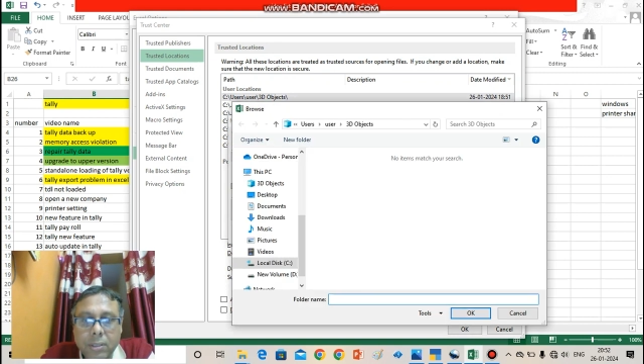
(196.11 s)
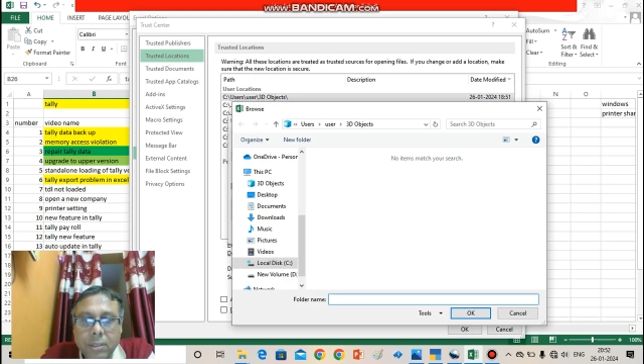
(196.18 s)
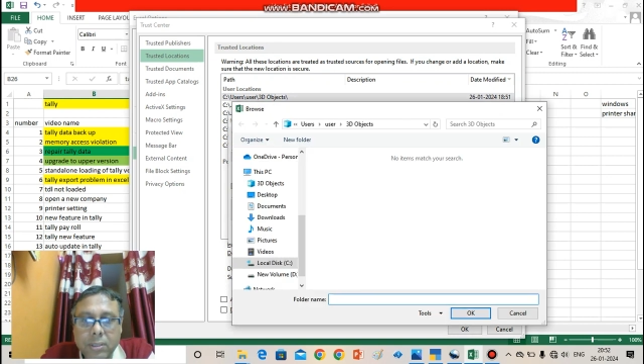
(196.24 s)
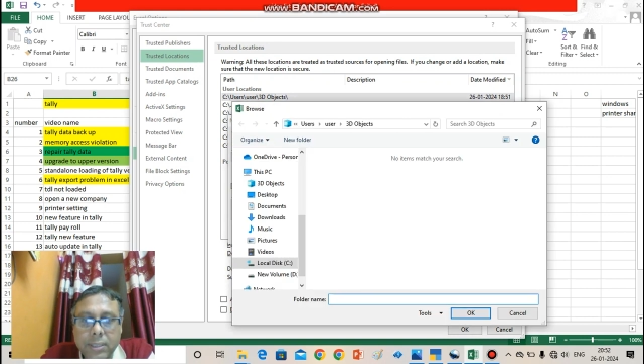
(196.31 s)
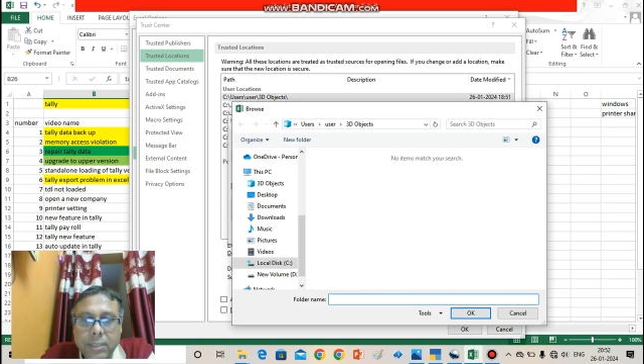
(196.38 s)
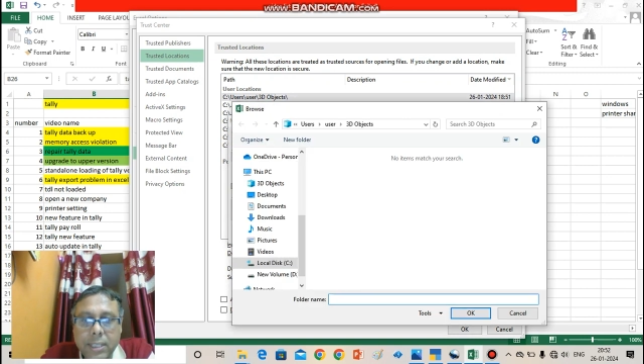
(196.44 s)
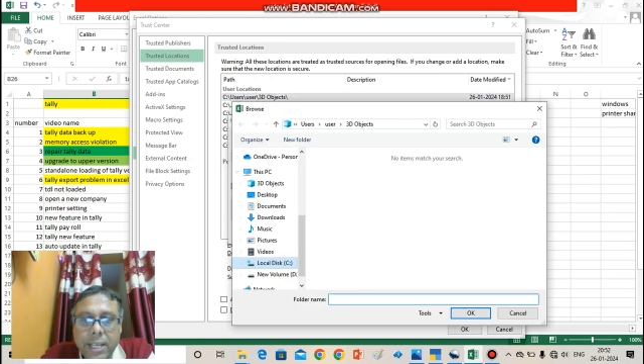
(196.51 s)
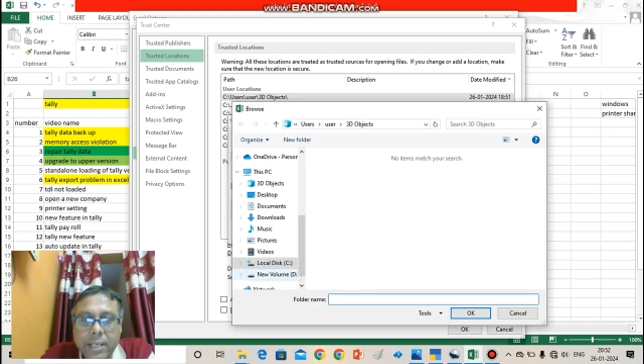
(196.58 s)

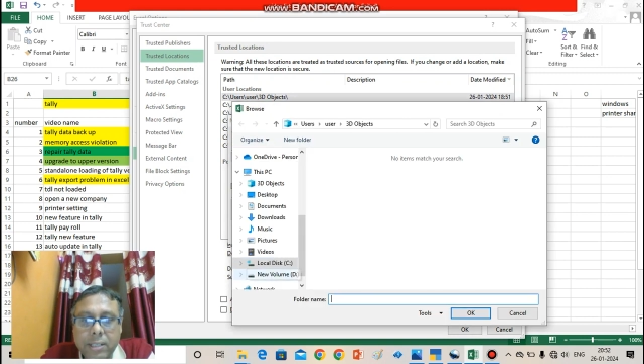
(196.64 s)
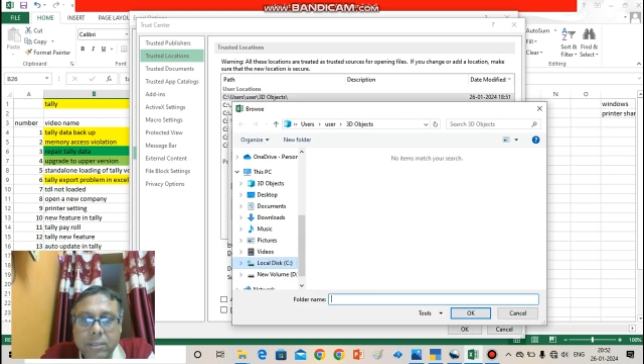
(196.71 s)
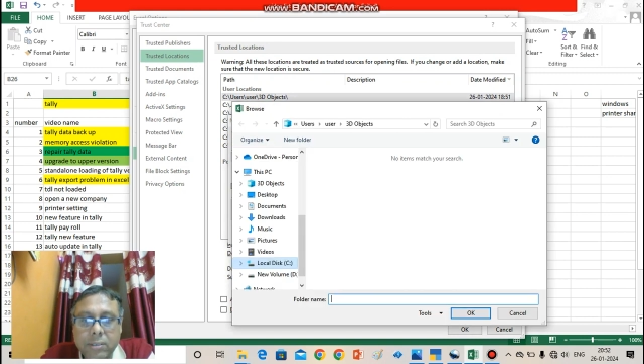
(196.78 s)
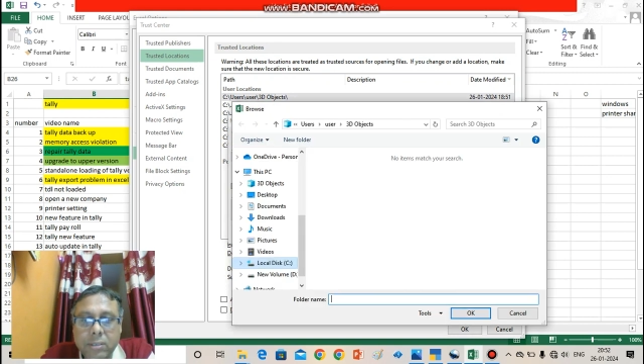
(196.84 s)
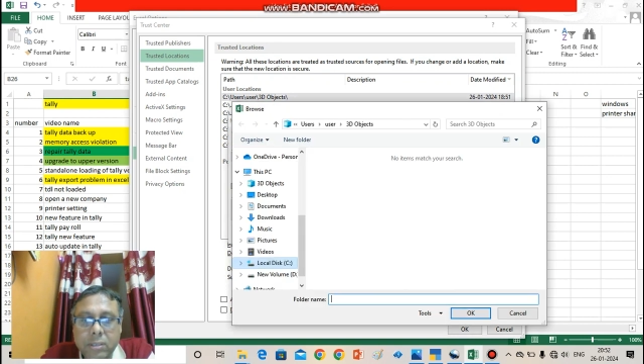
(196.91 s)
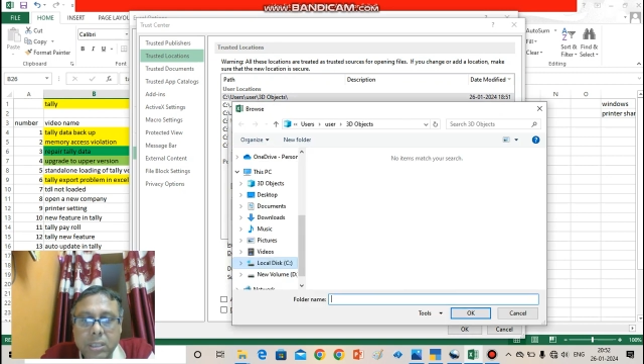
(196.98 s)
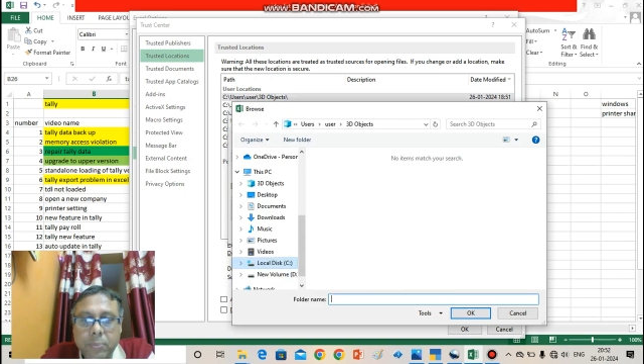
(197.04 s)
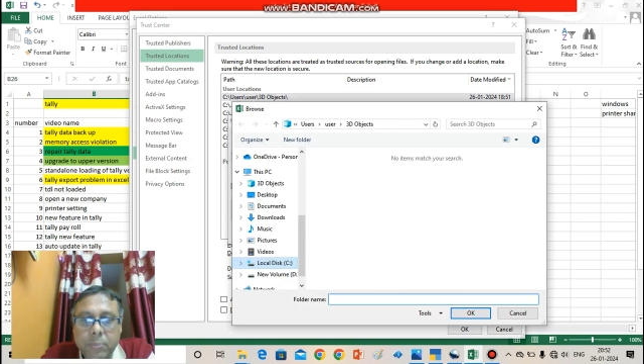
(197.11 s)
select
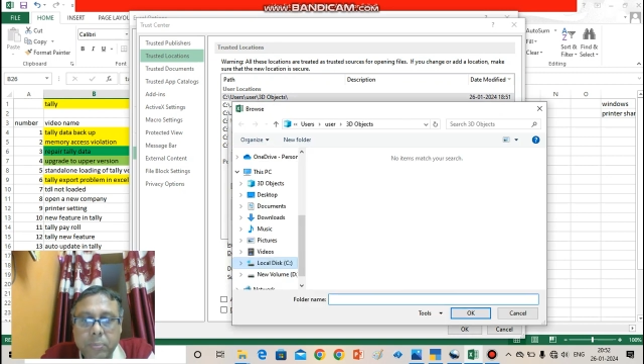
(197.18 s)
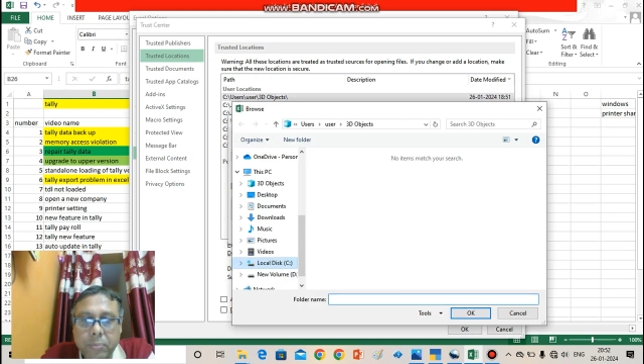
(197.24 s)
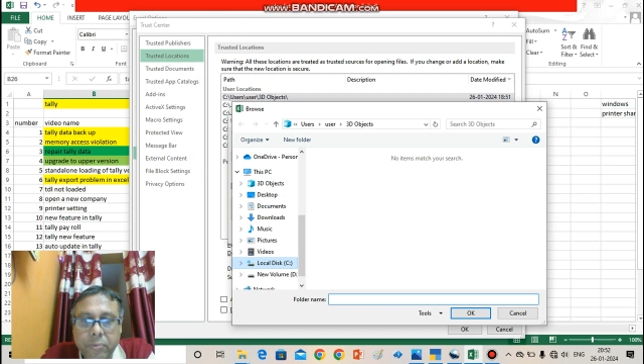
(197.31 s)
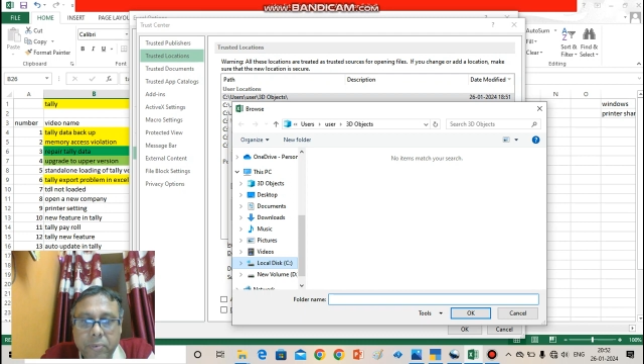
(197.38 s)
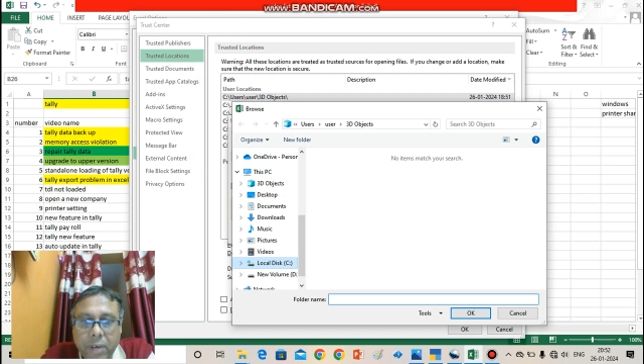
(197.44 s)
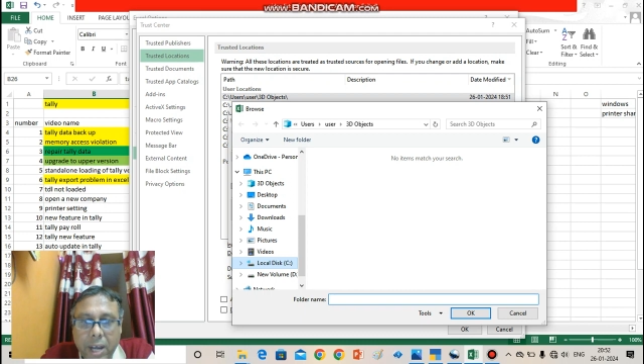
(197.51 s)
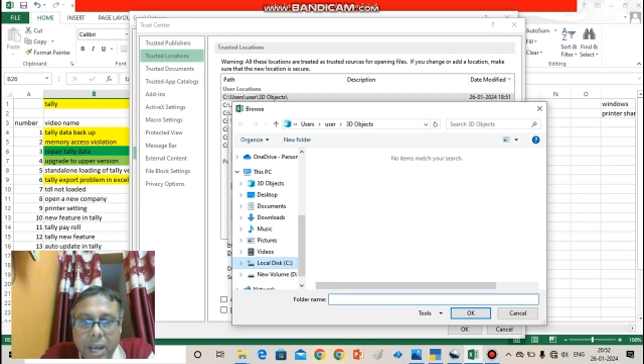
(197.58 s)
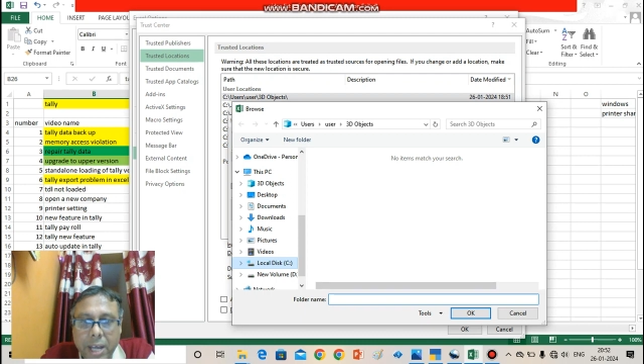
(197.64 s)
C
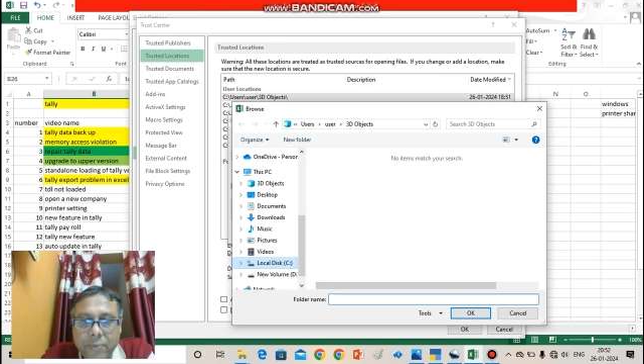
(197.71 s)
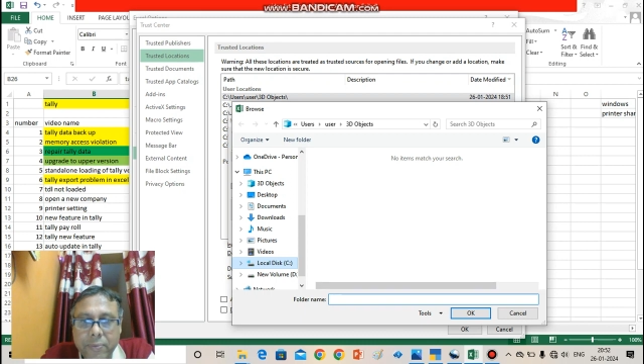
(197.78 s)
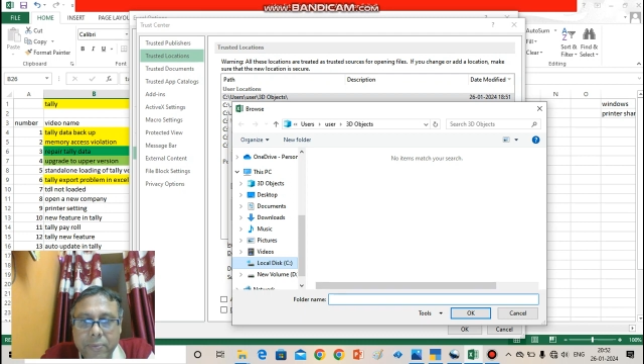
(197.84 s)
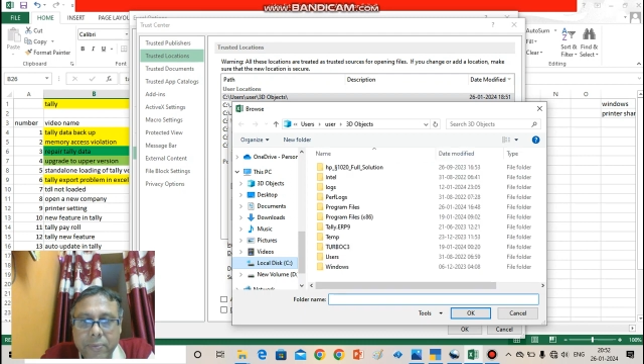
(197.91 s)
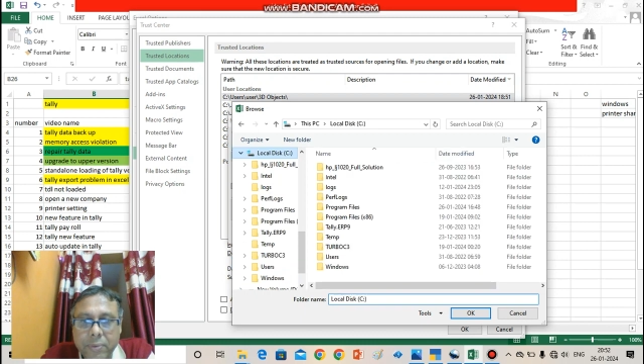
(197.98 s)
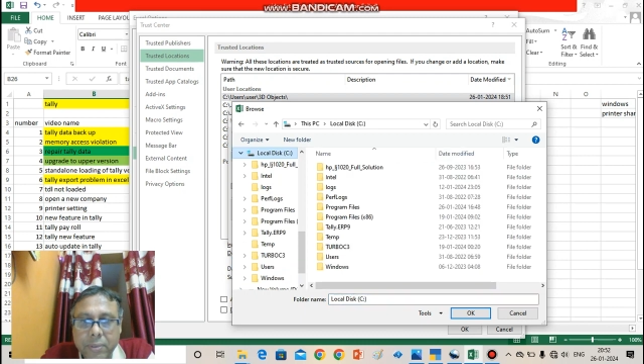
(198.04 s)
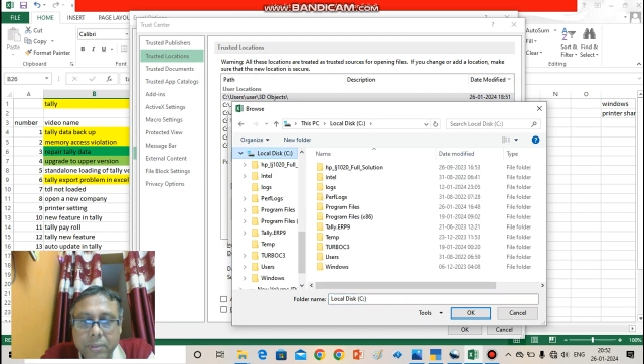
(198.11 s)
drive,